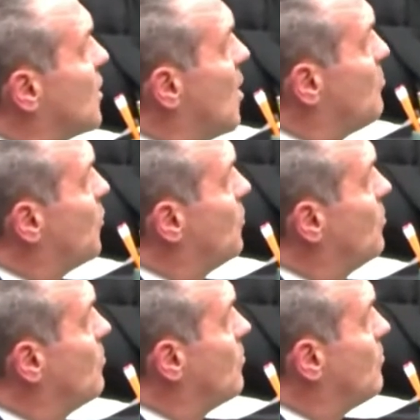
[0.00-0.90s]
up
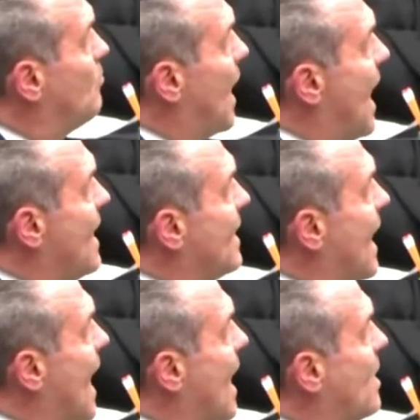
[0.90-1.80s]
behind
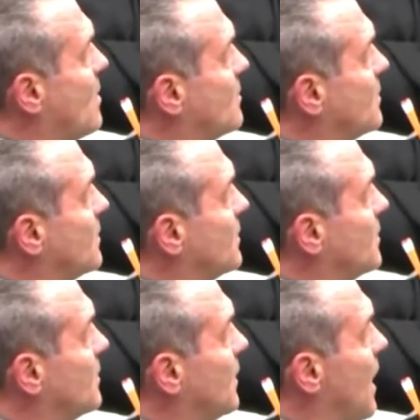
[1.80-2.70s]
Kyle
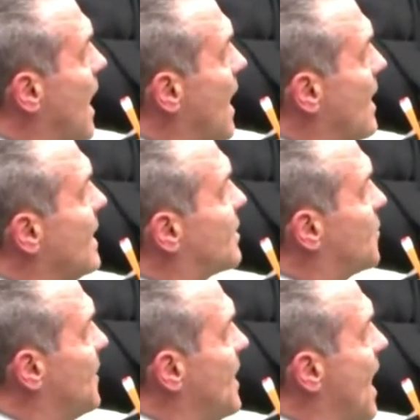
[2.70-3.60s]
and hits
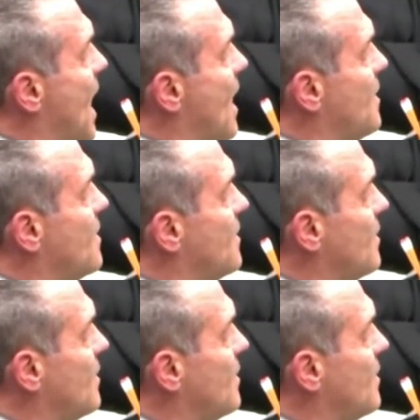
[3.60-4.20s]
him in the head